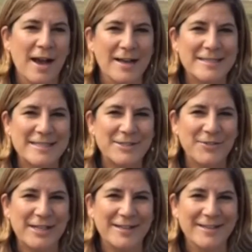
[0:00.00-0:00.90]
Hi,
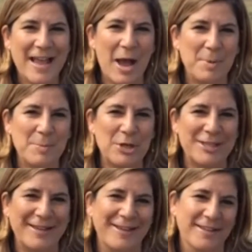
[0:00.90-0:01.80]
Sylvia. Happy
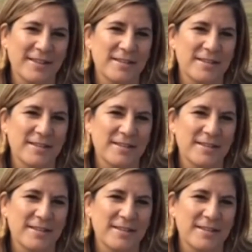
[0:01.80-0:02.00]
birthday.